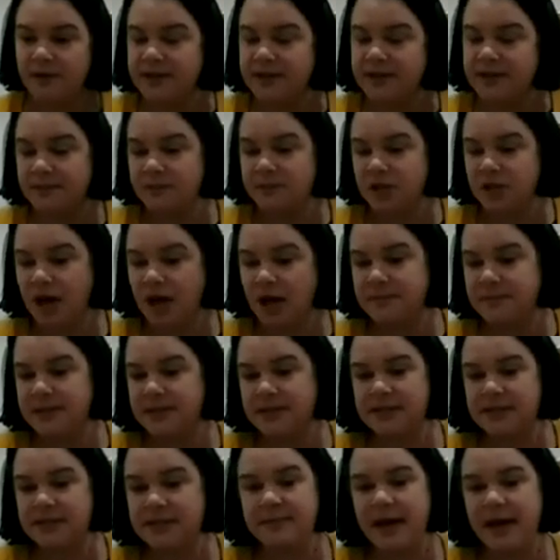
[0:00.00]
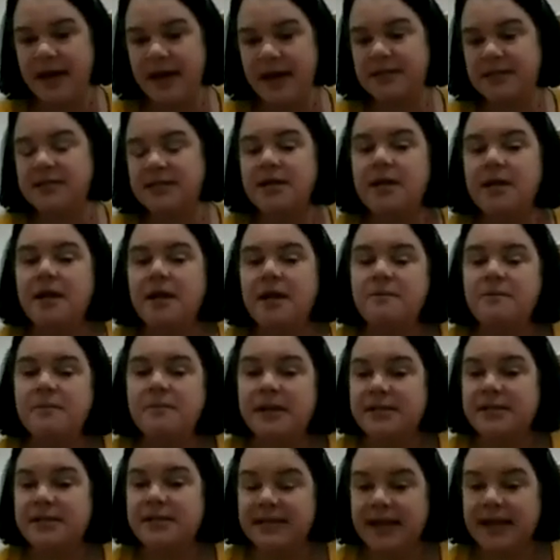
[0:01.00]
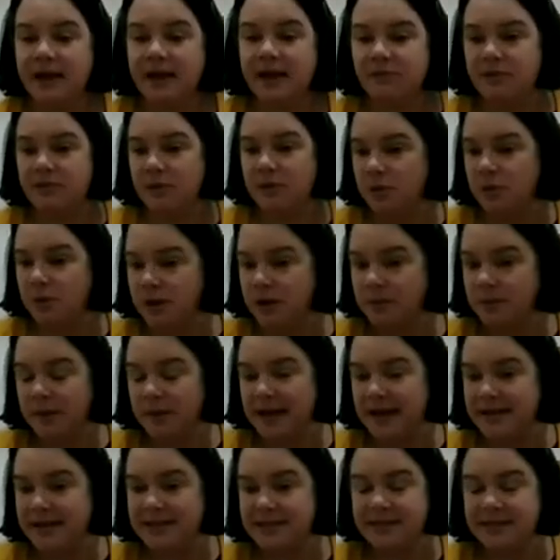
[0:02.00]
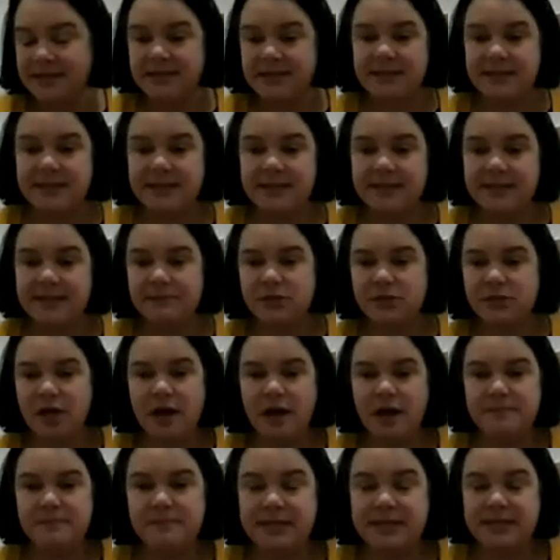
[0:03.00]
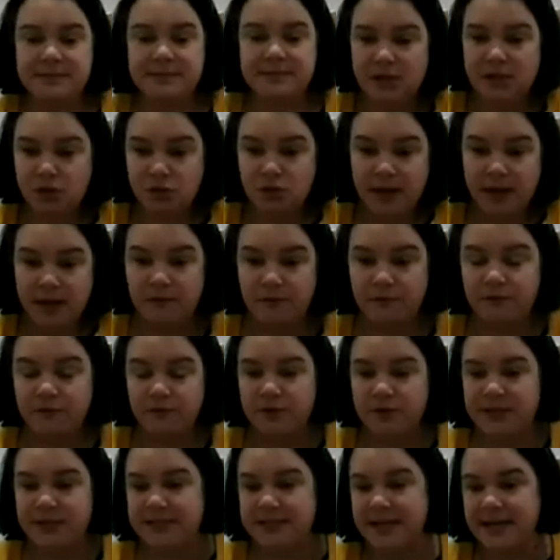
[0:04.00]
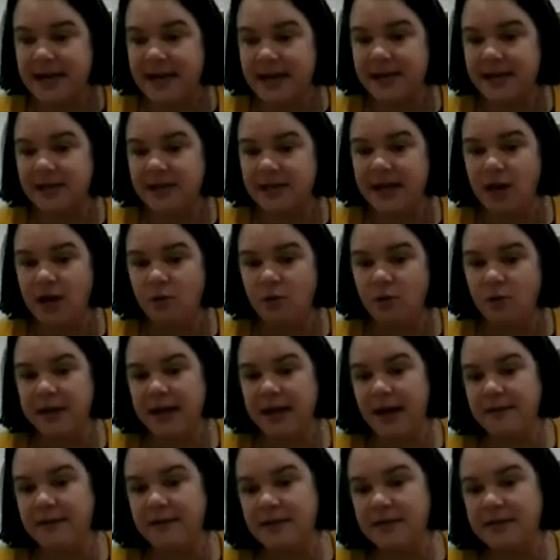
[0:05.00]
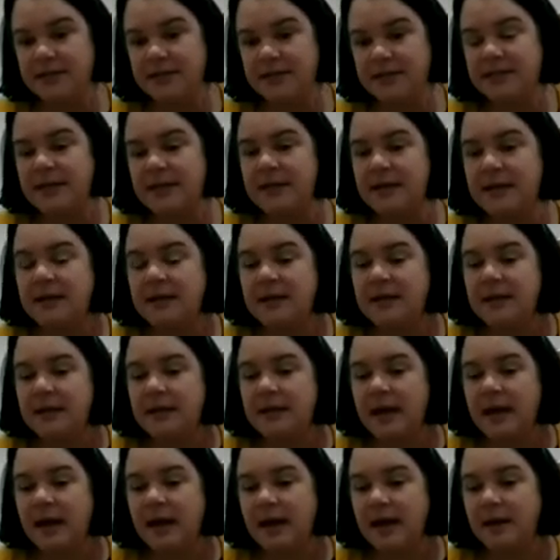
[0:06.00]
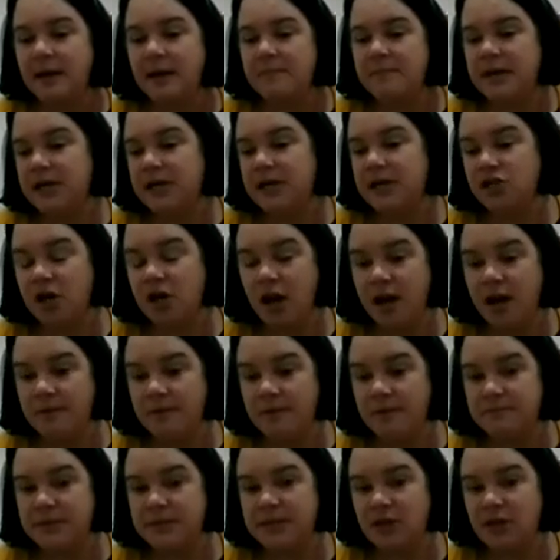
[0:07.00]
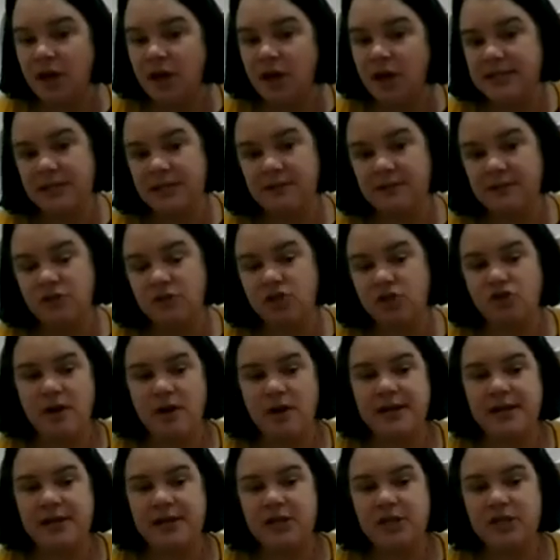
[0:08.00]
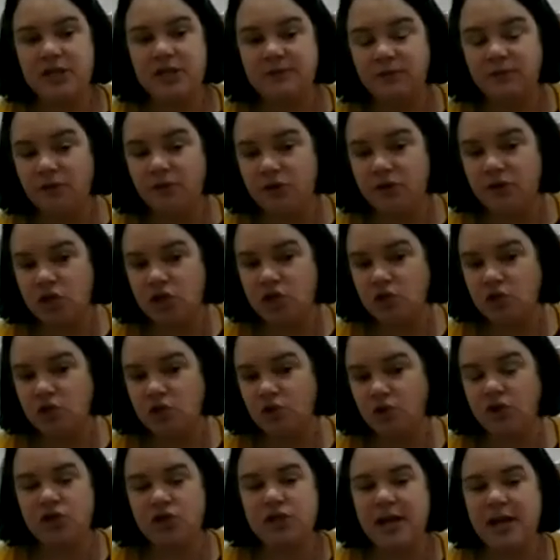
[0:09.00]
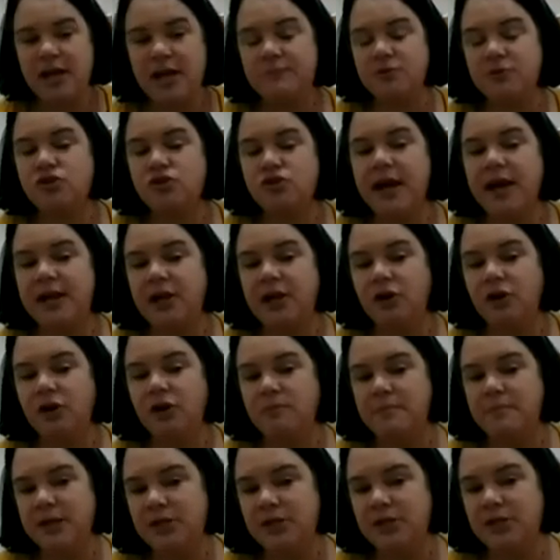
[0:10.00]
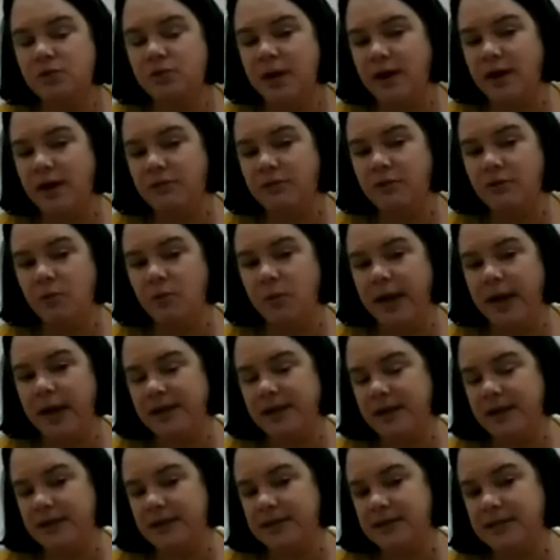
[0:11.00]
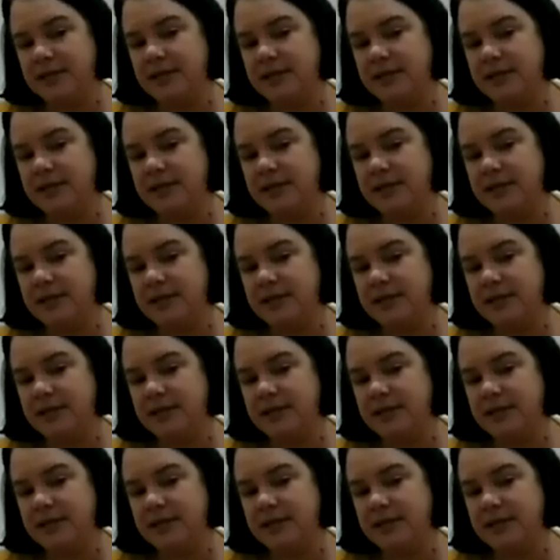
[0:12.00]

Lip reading: Sometimes it's about mentally healthy workplaces. Sometimes it's mental health first aid and helping others. Many times I deliver training, just very short, sharp training on mental health awareness.